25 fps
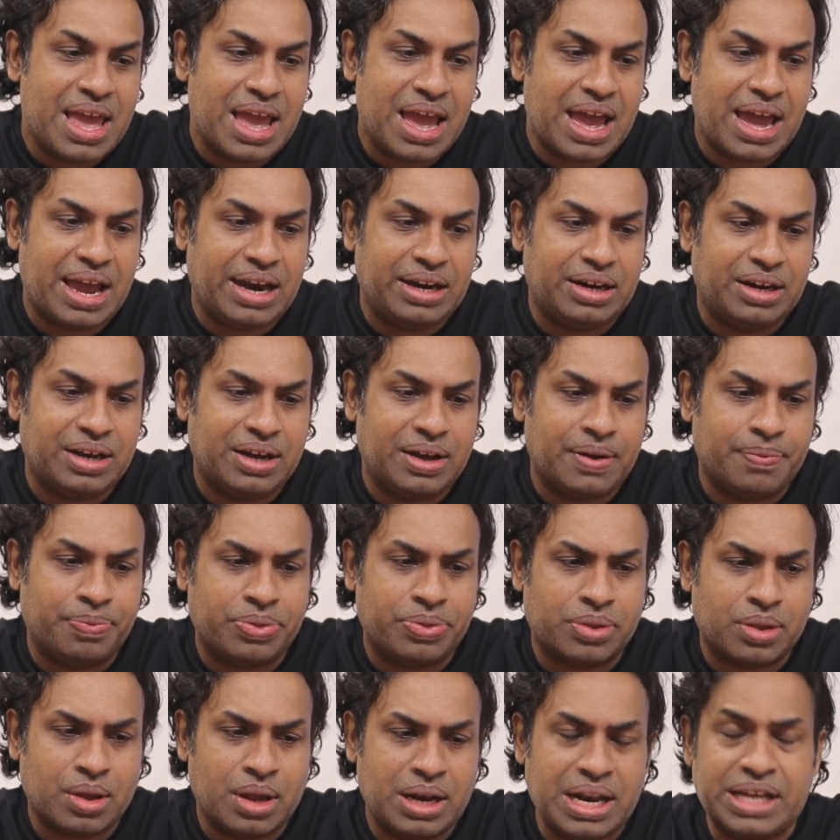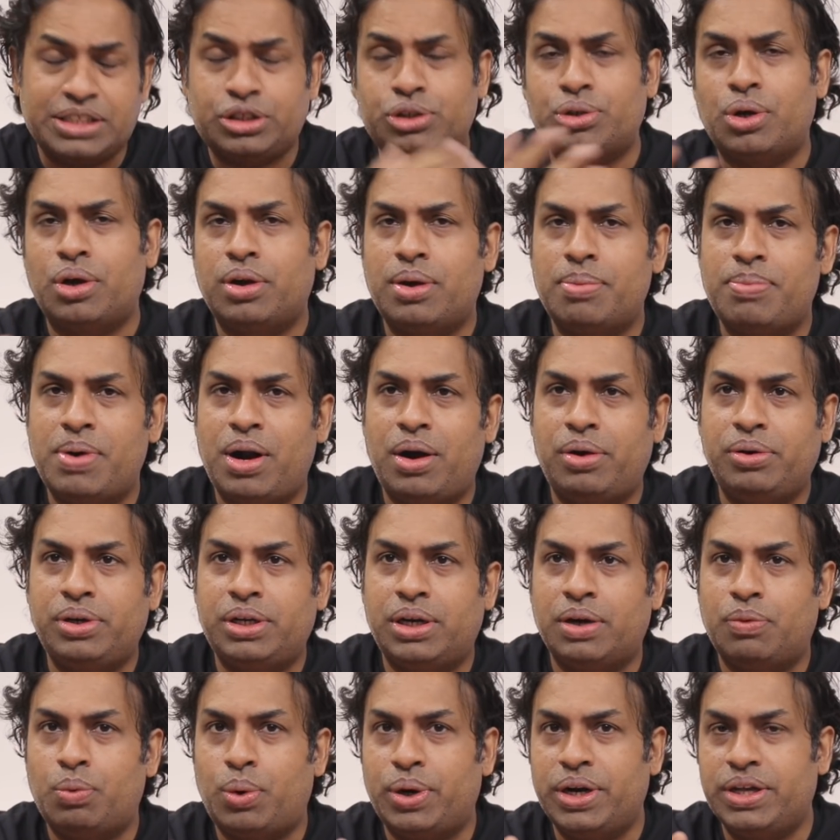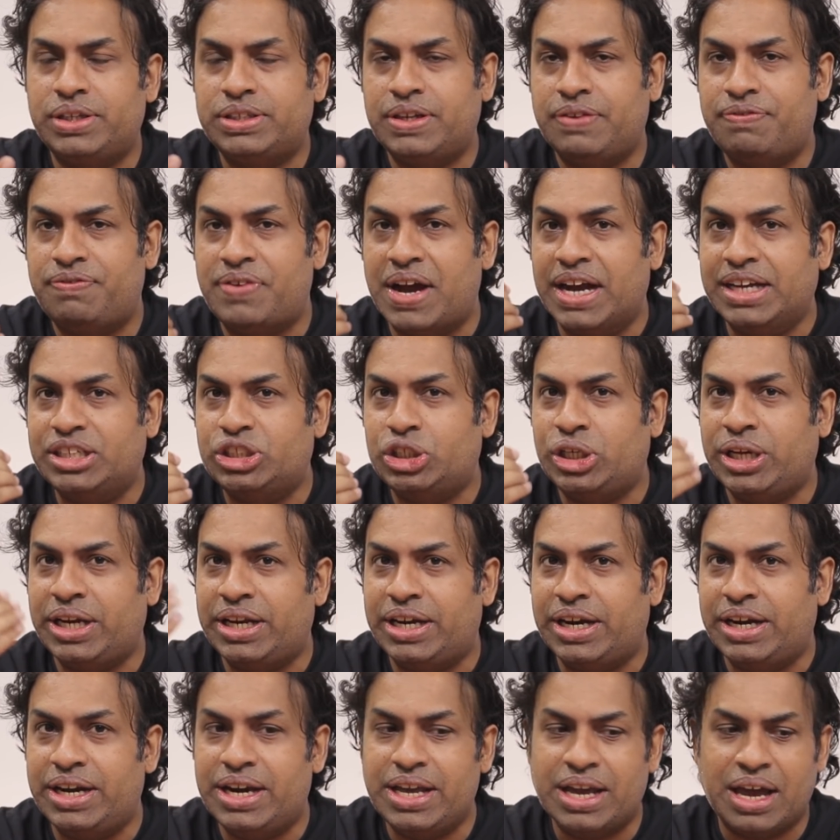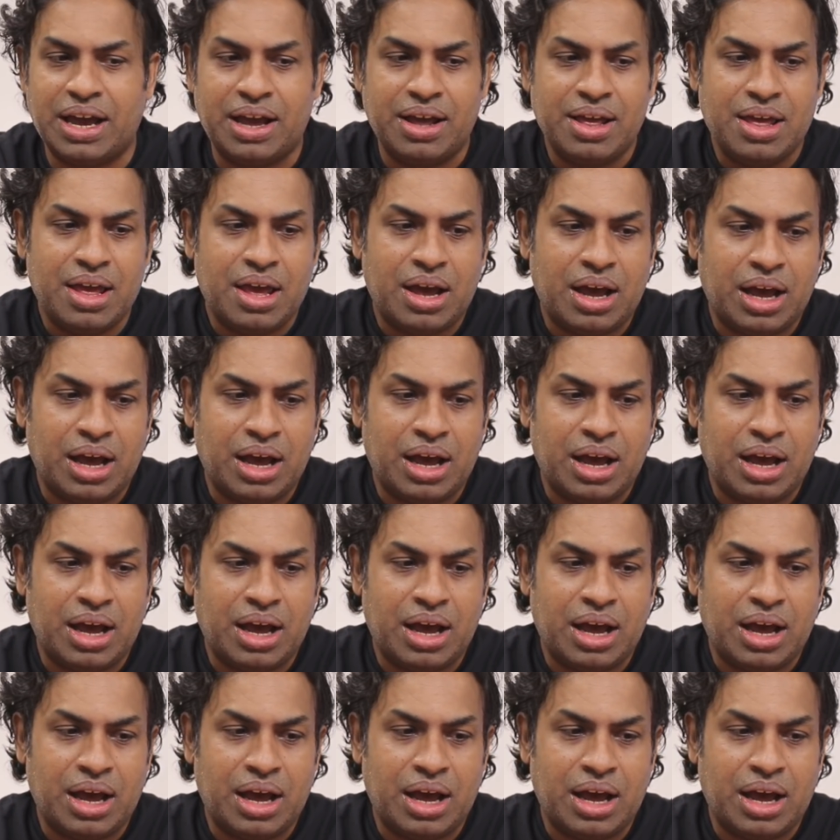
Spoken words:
And let's talk about 5G in India.